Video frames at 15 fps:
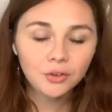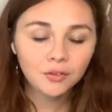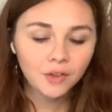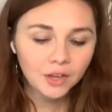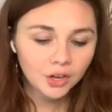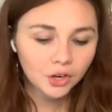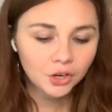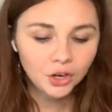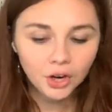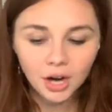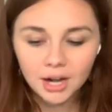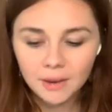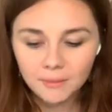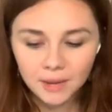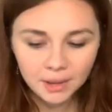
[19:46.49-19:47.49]
you figure you're
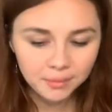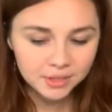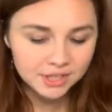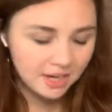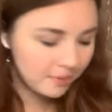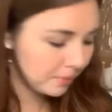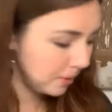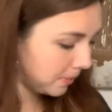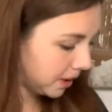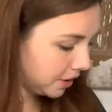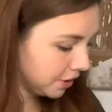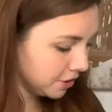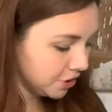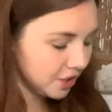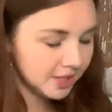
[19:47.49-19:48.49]
going to be able to implement
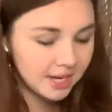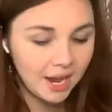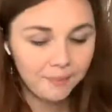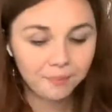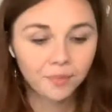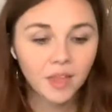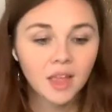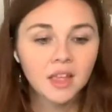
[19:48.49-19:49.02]
your treat time.